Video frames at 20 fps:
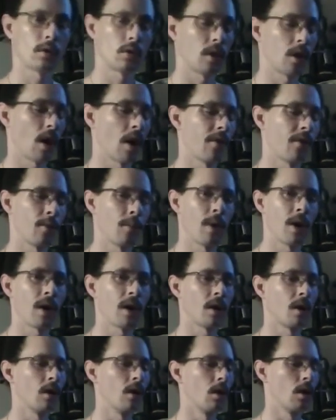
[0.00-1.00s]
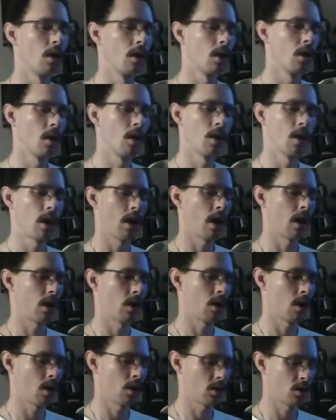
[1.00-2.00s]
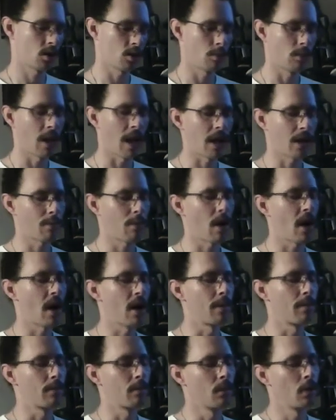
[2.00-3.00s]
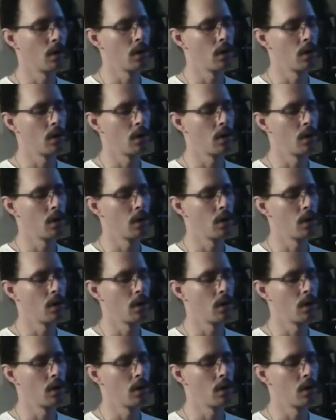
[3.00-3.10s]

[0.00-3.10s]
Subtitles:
that I ever made, and just a black pipe